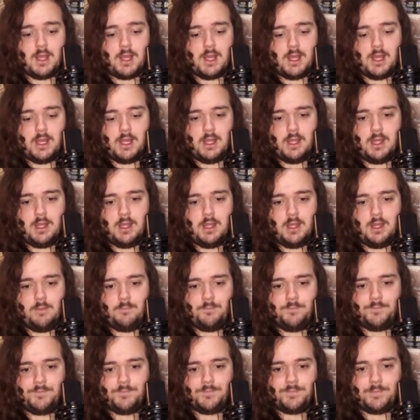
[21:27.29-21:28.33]
I uh,
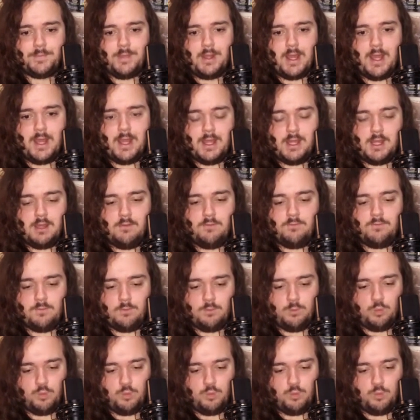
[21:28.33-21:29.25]
I have